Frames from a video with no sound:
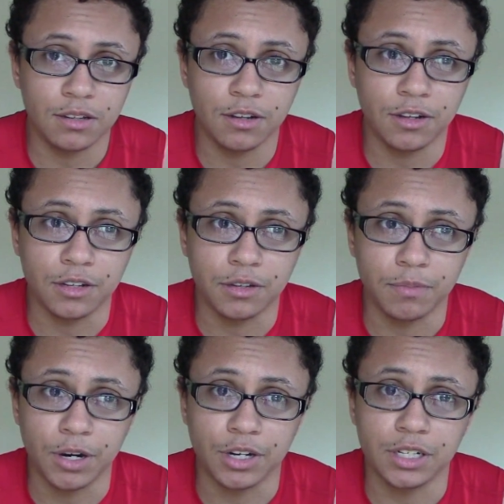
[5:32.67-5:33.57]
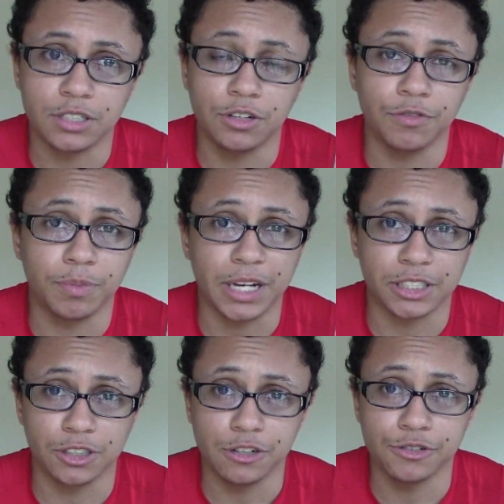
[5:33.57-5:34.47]
the American Institute for Plastic
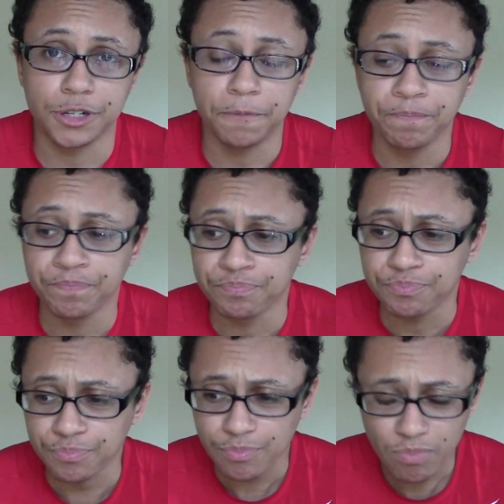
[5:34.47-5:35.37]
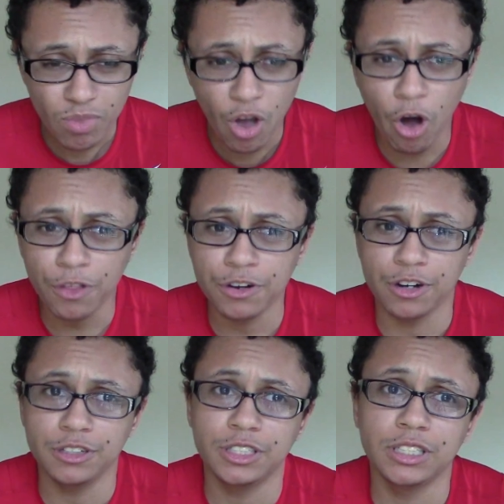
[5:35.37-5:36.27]
Surgery. All the
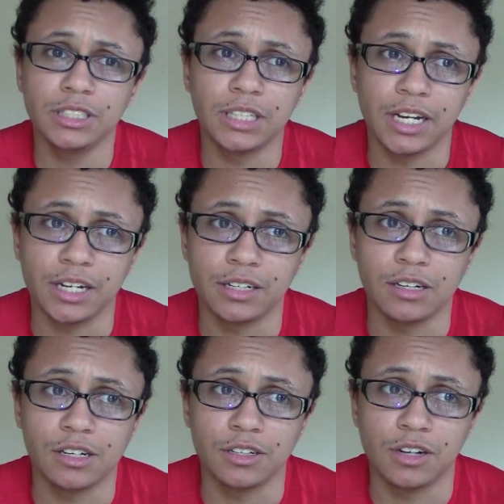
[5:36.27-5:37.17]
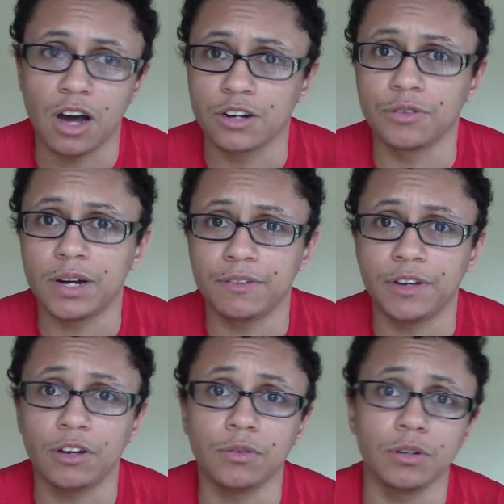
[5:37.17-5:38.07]
nurses and Dr.
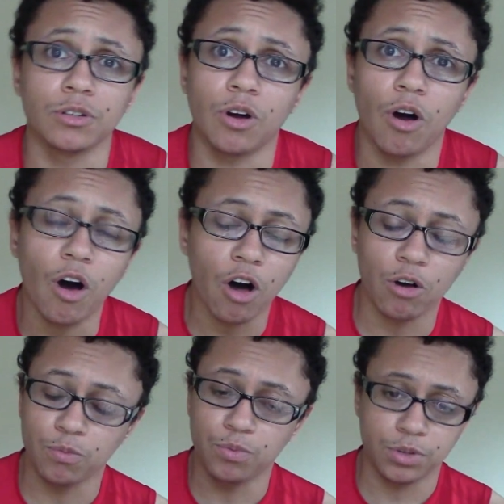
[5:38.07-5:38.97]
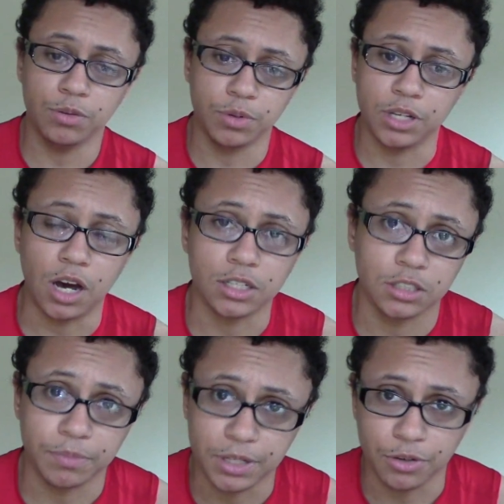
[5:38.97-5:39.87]
Raphael were all really, really
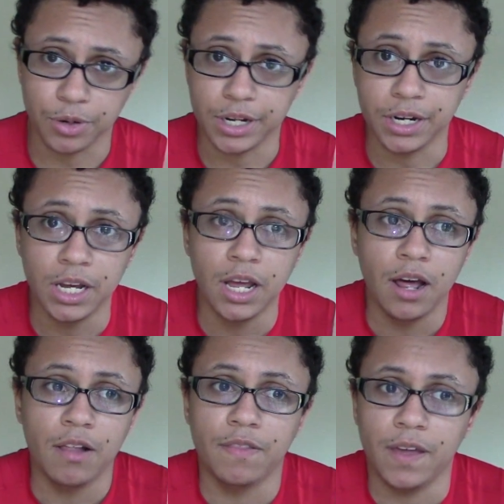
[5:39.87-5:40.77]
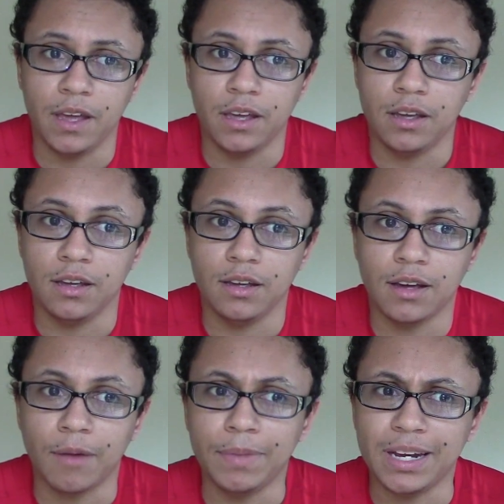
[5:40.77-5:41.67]
awesome and great.
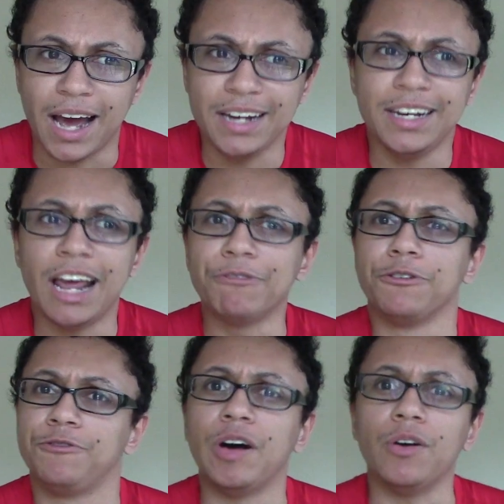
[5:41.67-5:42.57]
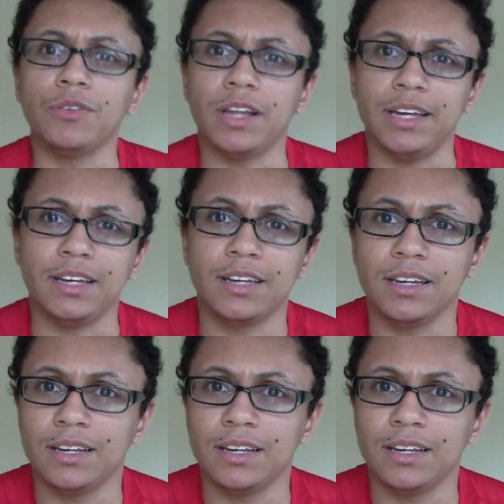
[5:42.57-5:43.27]
I never felt like